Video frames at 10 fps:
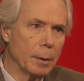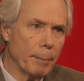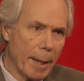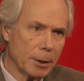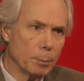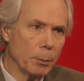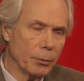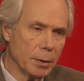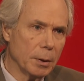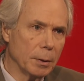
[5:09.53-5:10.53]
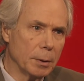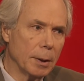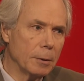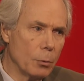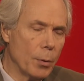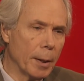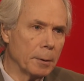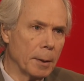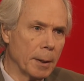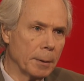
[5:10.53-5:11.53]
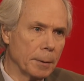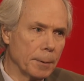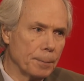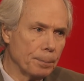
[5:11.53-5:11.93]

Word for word: maximum facilities. They do that at Attica.